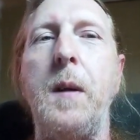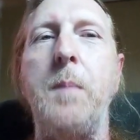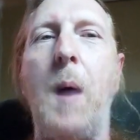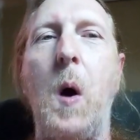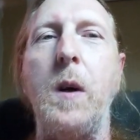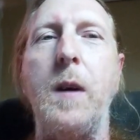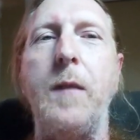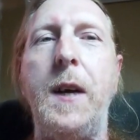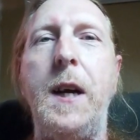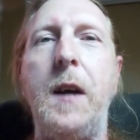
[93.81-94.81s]
the
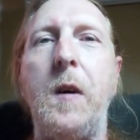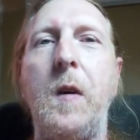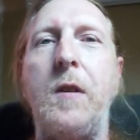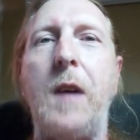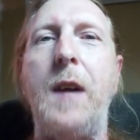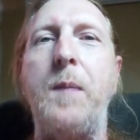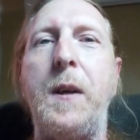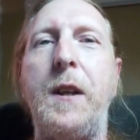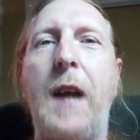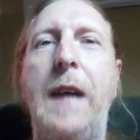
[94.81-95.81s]
motor vehicle
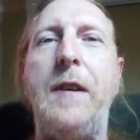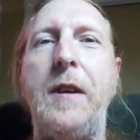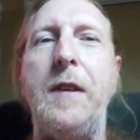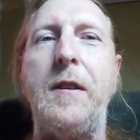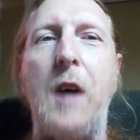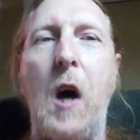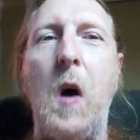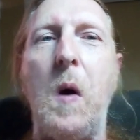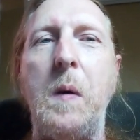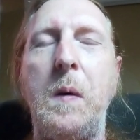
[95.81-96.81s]
transportation
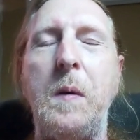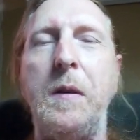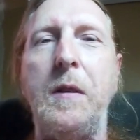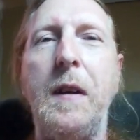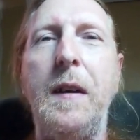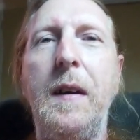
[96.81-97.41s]
codes.